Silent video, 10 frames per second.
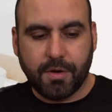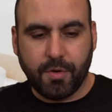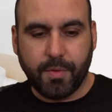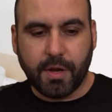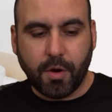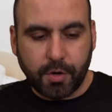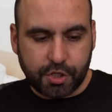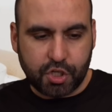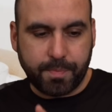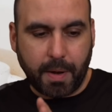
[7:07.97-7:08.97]
Here we go. It
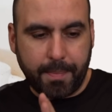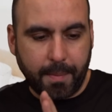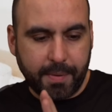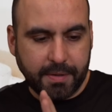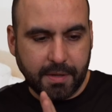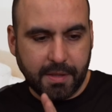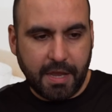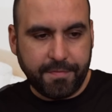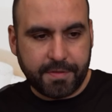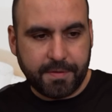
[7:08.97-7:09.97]
should pop up on the
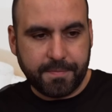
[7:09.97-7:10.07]
left.